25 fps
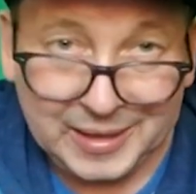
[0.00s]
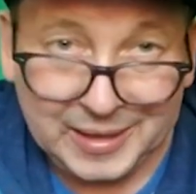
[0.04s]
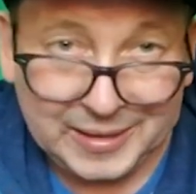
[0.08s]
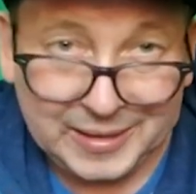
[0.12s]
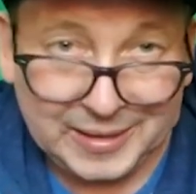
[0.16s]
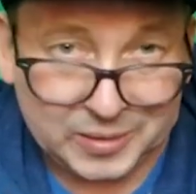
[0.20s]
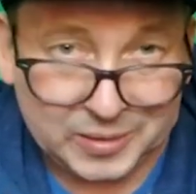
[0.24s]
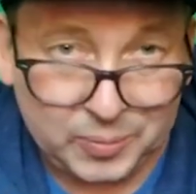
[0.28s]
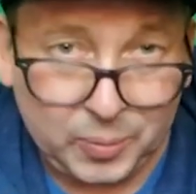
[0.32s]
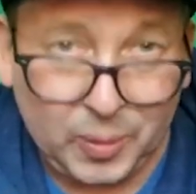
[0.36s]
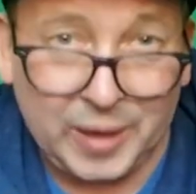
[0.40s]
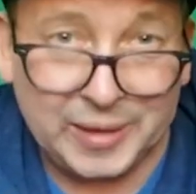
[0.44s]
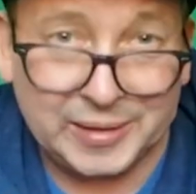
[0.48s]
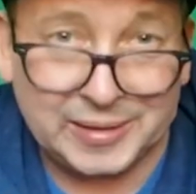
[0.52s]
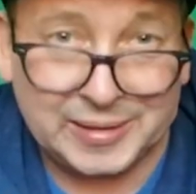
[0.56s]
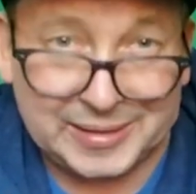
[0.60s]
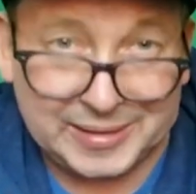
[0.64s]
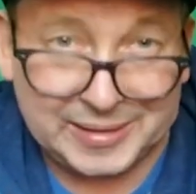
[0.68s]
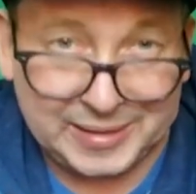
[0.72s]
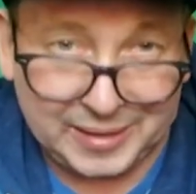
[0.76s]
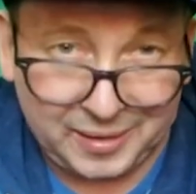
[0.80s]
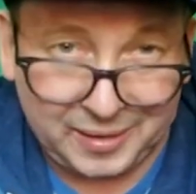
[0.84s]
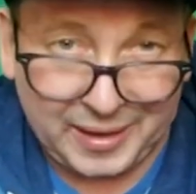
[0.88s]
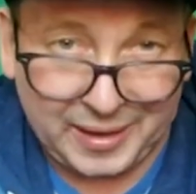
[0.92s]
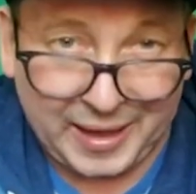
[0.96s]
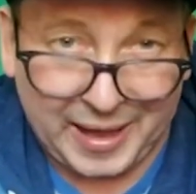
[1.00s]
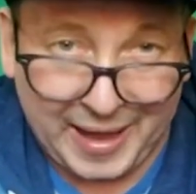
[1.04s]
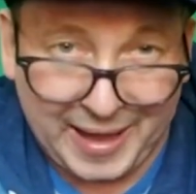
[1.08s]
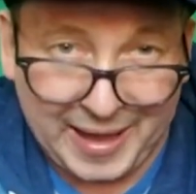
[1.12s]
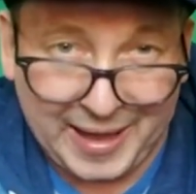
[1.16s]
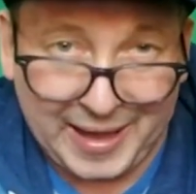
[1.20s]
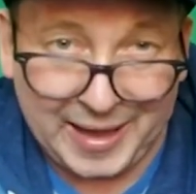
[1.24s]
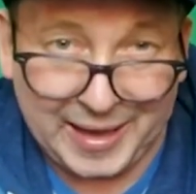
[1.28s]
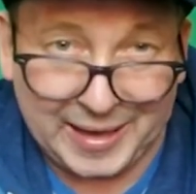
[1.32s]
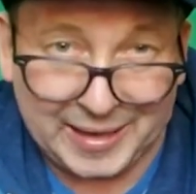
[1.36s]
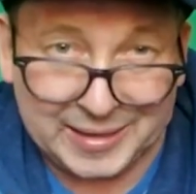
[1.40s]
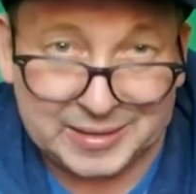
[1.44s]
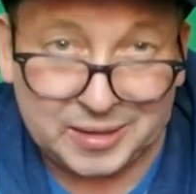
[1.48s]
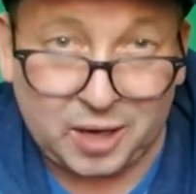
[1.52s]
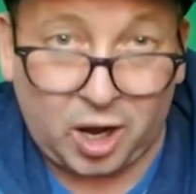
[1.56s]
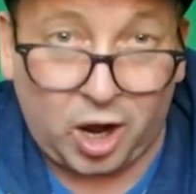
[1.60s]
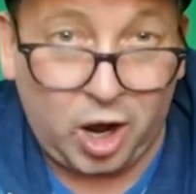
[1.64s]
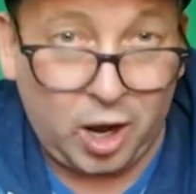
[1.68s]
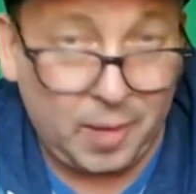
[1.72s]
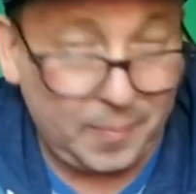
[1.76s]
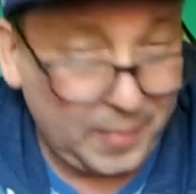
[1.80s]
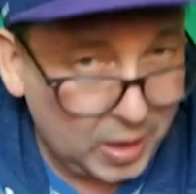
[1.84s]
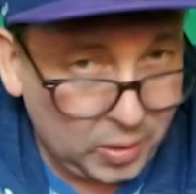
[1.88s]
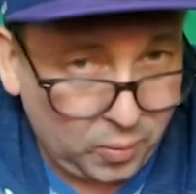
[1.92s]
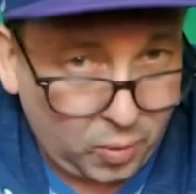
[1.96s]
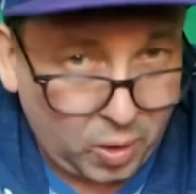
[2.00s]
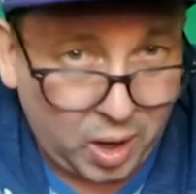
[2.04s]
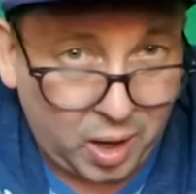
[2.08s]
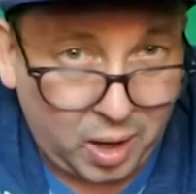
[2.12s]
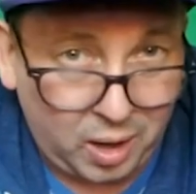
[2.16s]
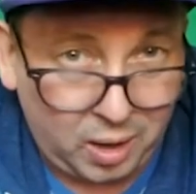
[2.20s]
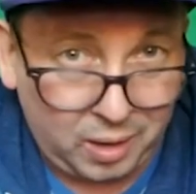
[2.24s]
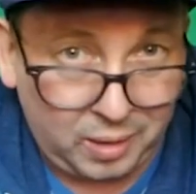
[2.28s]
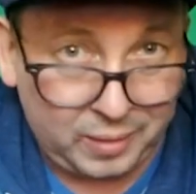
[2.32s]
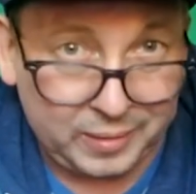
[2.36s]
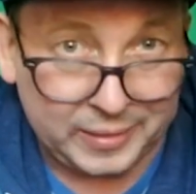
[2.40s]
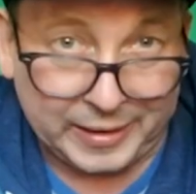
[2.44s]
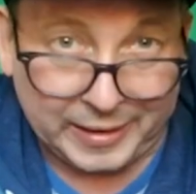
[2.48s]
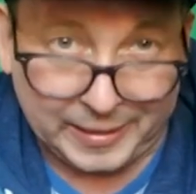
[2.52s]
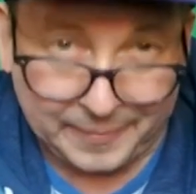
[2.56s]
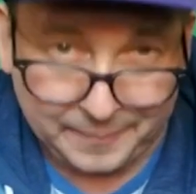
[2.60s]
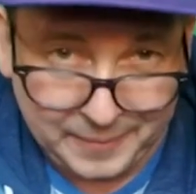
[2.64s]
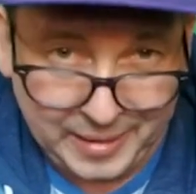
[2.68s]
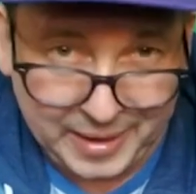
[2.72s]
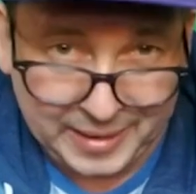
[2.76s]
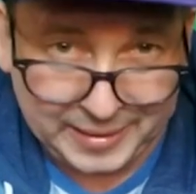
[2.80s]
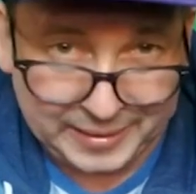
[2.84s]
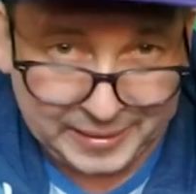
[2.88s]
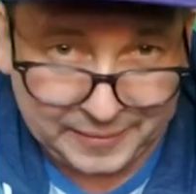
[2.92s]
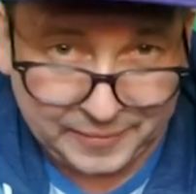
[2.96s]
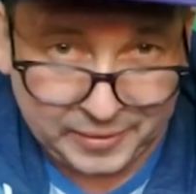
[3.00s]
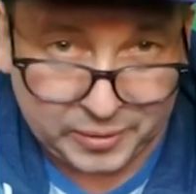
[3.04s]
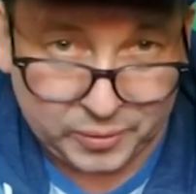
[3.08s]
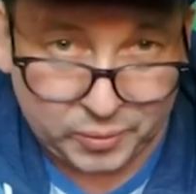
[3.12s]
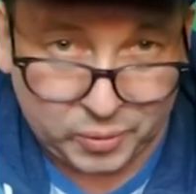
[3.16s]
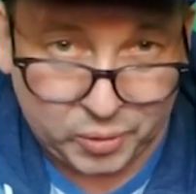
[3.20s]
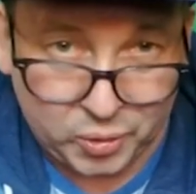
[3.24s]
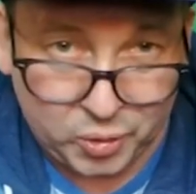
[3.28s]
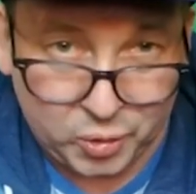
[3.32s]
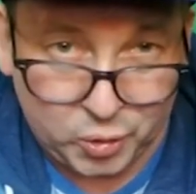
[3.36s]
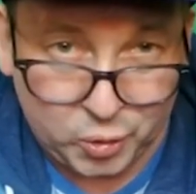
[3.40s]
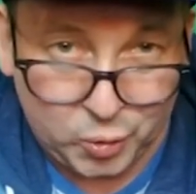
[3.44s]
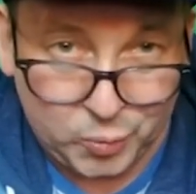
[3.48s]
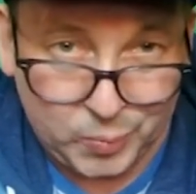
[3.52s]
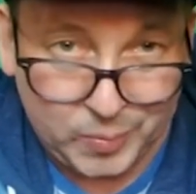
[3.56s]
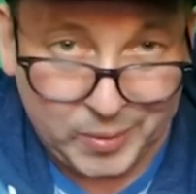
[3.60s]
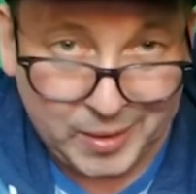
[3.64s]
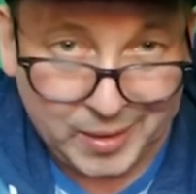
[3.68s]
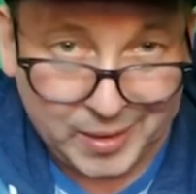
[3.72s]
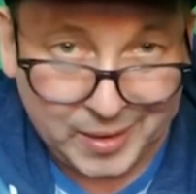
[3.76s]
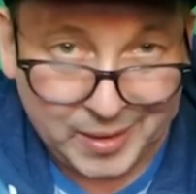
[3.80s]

This one still hangs on my wall in my living room,